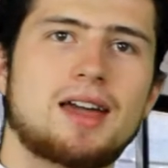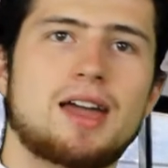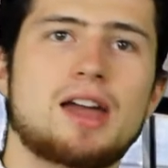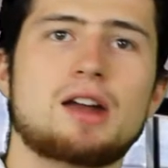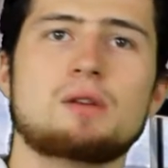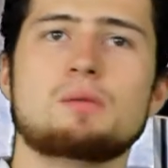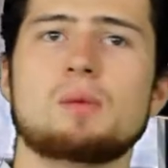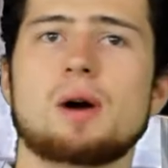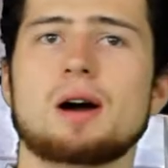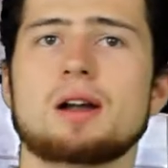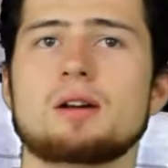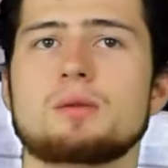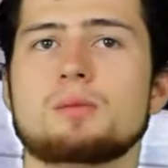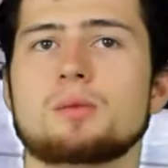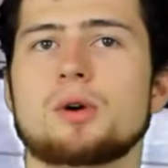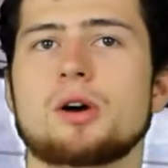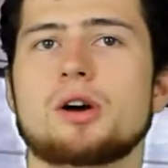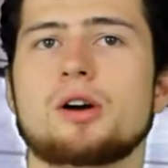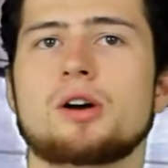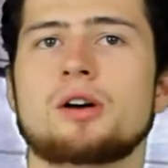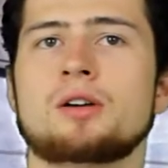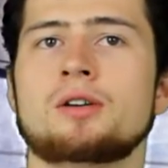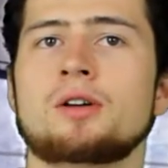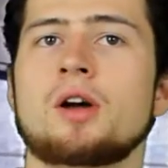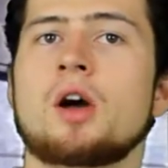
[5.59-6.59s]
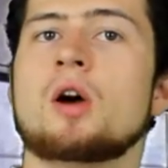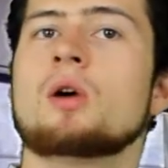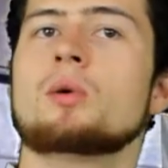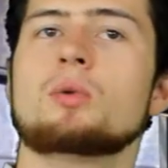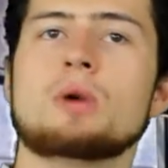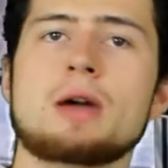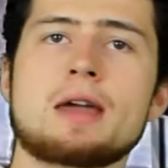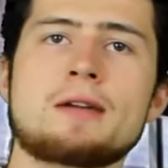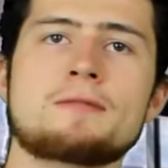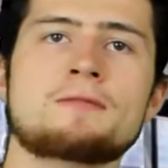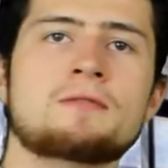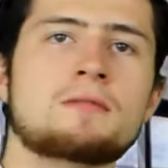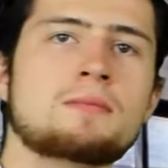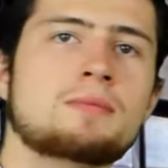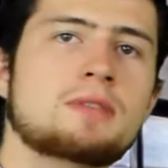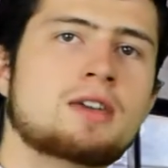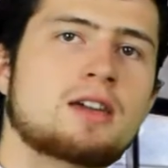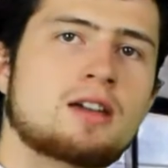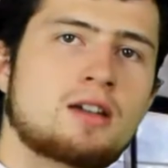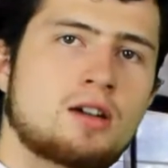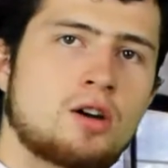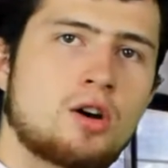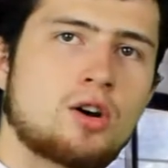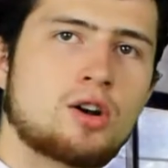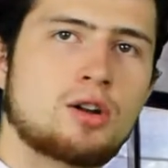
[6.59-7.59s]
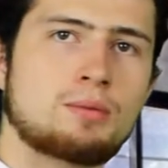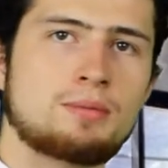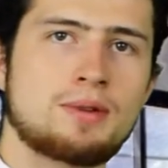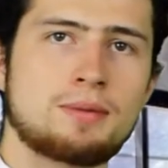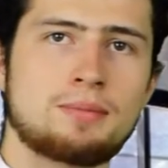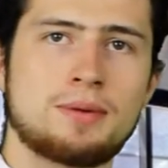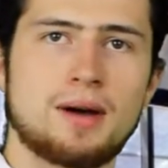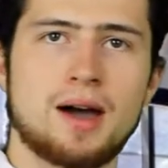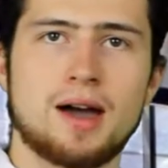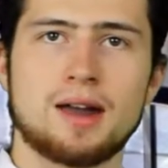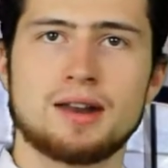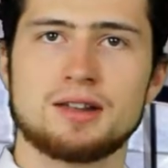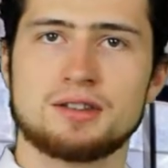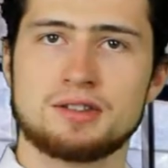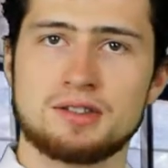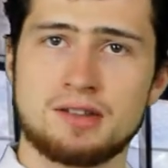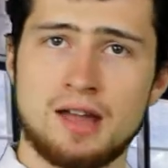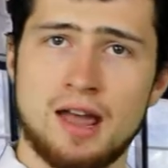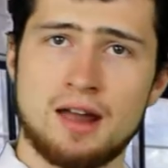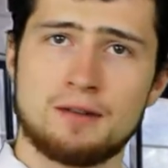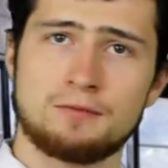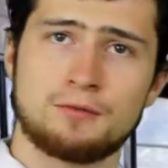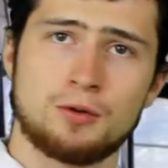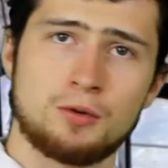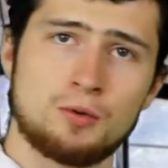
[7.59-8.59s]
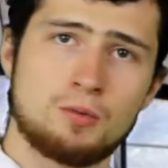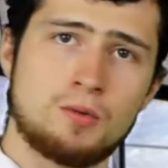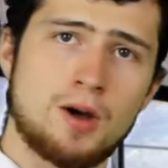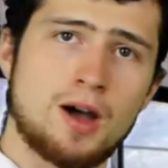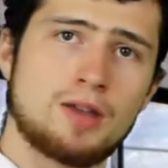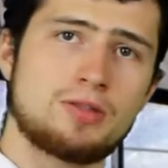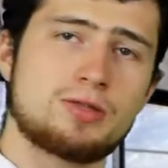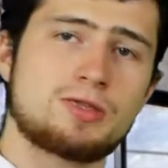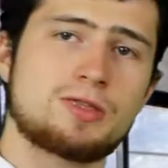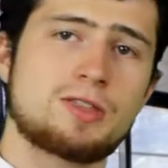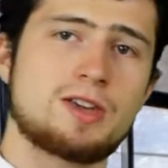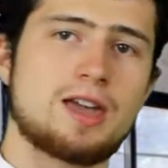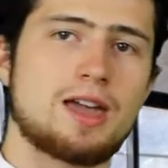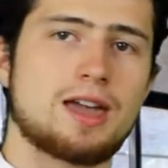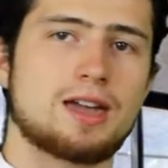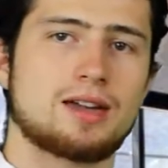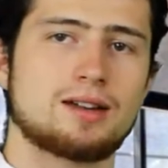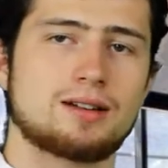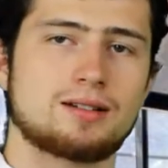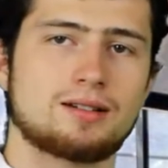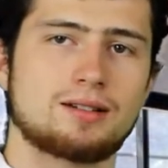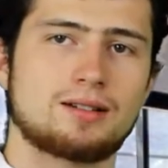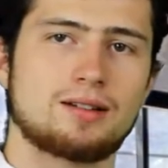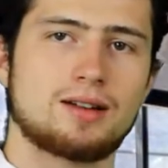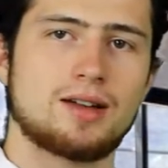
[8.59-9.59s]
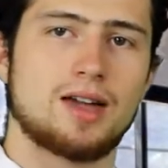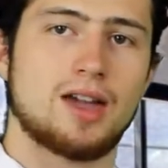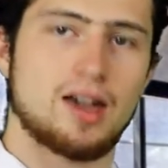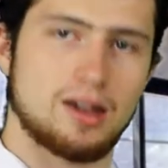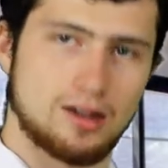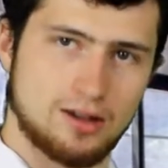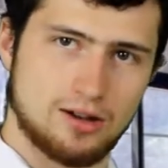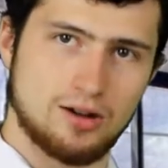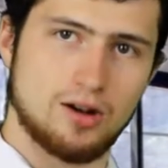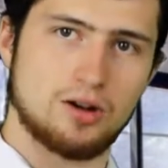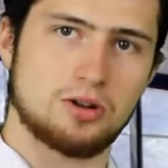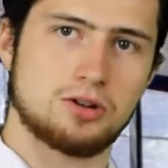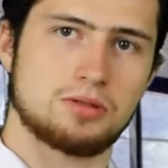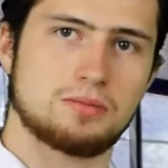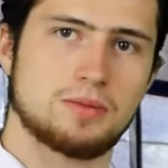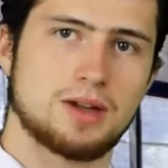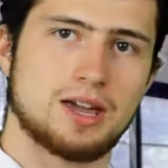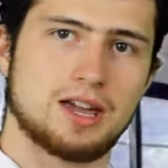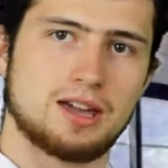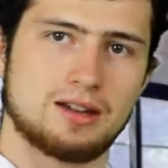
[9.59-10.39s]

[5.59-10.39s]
In one word, we from the Economy Party stand for one thing: economy.